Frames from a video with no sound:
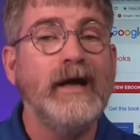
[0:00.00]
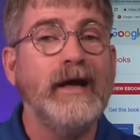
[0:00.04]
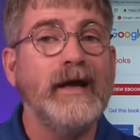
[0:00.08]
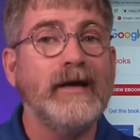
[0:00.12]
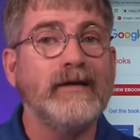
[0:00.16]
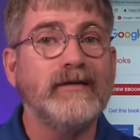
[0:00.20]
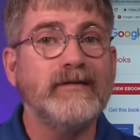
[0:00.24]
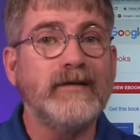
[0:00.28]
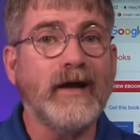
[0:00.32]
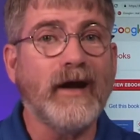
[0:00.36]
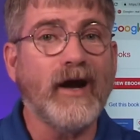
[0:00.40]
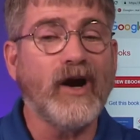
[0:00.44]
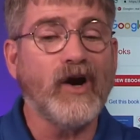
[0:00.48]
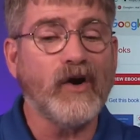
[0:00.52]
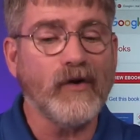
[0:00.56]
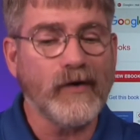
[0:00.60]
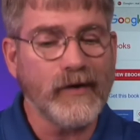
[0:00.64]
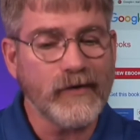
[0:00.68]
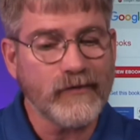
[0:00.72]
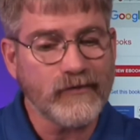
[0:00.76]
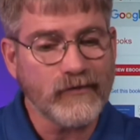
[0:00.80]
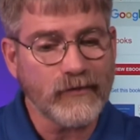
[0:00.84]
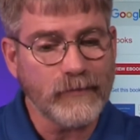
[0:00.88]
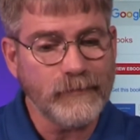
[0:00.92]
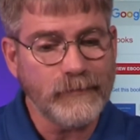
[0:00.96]
and
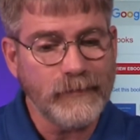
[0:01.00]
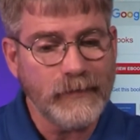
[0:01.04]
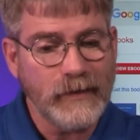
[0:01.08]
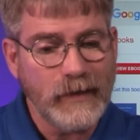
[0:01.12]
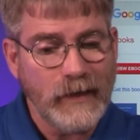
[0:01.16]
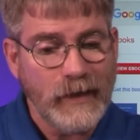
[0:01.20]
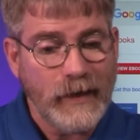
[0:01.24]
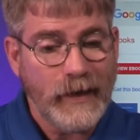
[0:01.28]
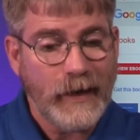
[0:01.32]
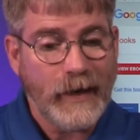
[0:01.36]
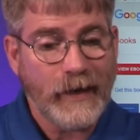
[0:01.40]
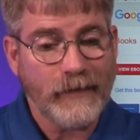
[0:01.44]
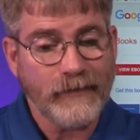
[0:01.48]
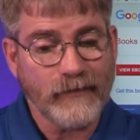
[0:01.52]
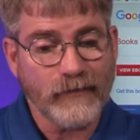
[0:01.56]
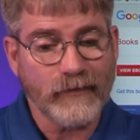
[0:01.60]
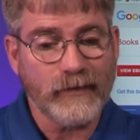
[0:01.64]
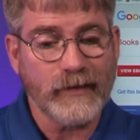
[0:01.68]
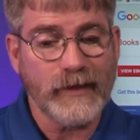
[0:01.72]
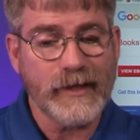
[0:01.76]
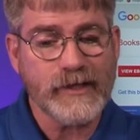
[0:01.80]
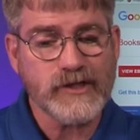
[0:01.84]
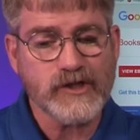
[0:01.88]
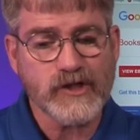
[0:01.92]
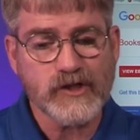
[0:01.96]
terrorism and the
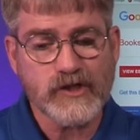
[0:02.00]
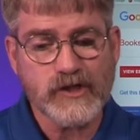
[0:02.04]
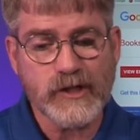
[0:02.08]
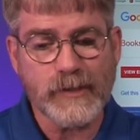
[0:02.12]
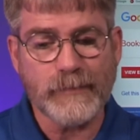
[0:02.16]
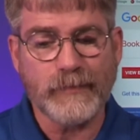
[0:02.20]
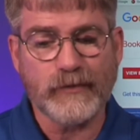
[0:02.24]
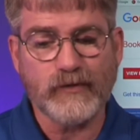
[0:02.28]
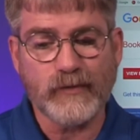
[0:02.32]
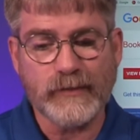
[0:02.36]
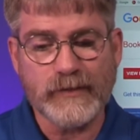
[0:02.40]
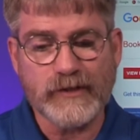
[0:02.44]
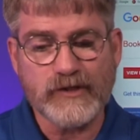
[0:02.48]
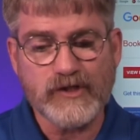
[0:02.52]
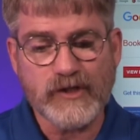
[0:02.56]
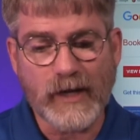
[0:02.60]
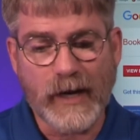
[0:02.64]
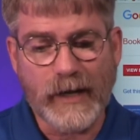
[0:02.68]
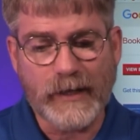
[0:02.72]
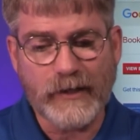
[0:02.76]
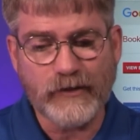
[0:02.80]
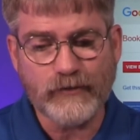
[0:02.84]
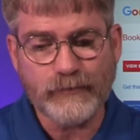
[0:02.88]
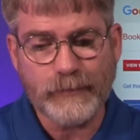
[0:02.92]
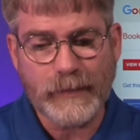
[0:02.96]
relationship between the
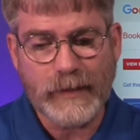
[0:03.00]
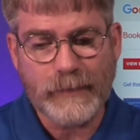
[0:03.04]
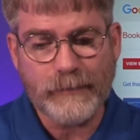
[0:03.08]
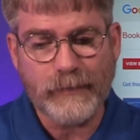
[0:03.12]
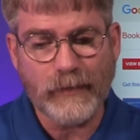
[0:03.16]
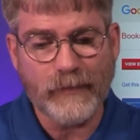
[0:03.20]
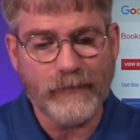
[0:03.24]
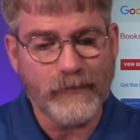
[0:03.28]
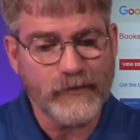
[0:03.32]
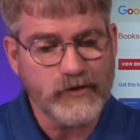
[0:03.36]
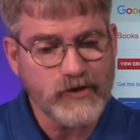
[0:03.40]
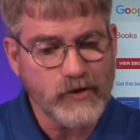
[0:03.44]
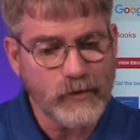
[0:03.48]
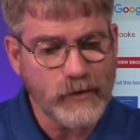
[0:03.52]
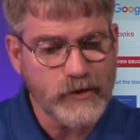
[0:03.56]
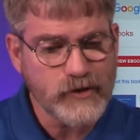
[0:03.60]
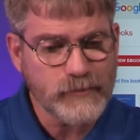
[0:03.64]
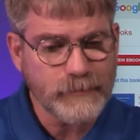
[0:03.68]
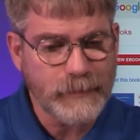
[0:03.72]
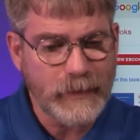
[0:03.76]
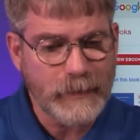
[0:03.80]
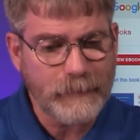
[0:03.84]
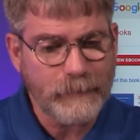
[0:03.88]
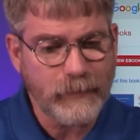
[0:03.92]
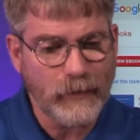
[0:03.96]
Chinese people and the
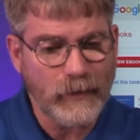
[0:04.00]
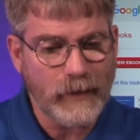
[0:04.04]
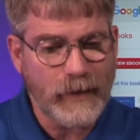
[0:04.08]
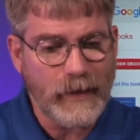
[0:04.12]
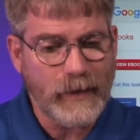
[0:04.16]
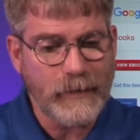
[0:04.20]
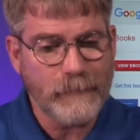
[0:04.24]
Jewish people,